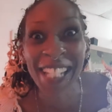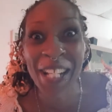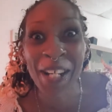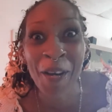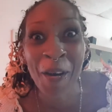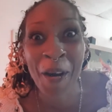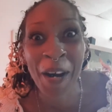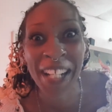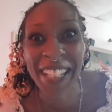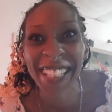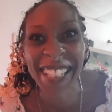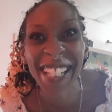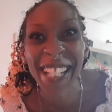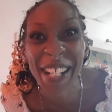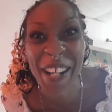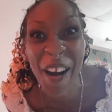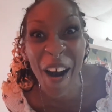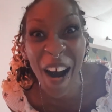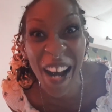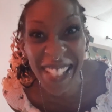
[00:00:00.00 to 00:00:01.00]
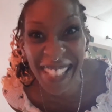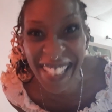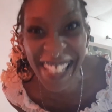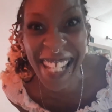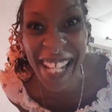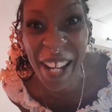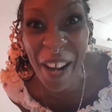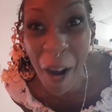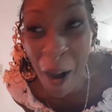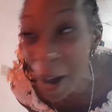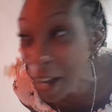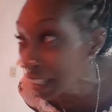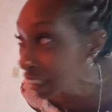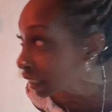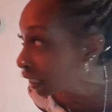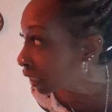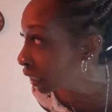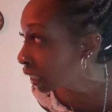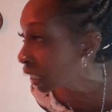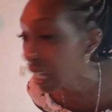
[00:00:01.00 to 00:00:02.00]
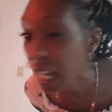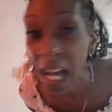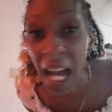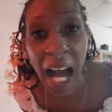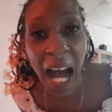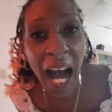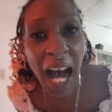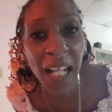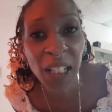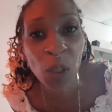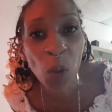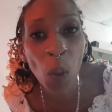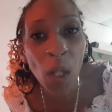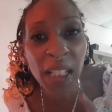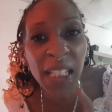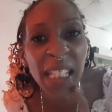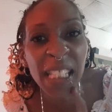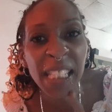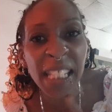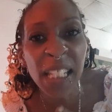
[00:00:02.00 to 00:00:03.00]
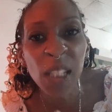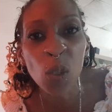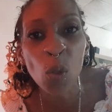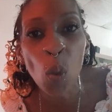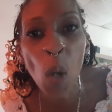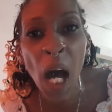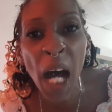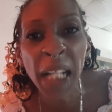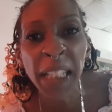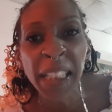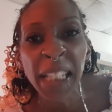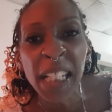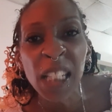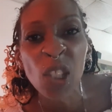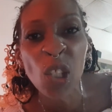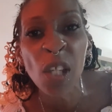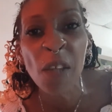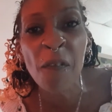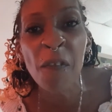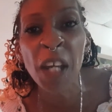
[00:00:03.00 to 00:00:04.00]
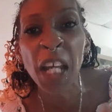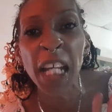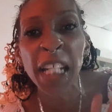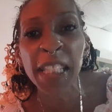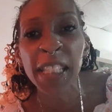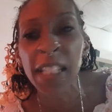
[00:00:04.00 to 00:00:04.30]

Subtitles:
He gone. I don't want to say it too hard next time he forget